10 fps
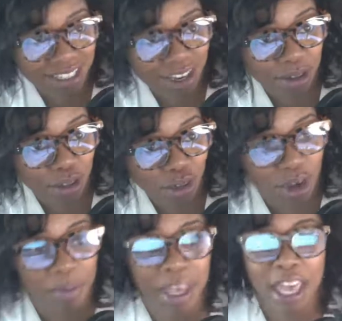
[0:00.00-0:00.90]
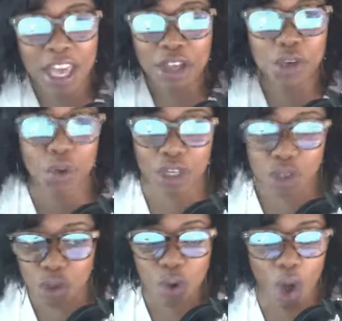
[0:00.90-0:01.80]
Donald Trump, you can
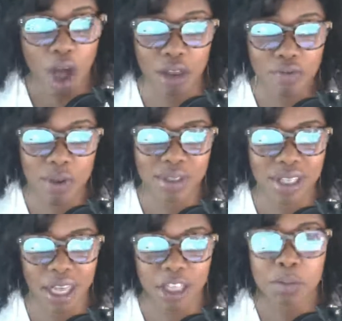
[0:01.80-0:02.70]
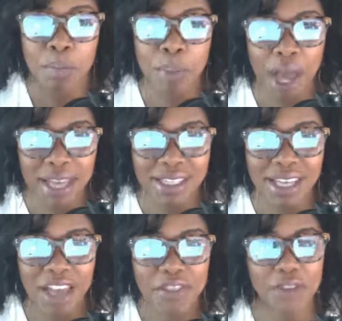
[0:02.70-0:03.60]
do all of those things. But
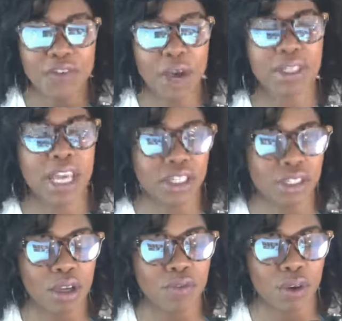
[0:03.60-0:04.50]
the foundation of your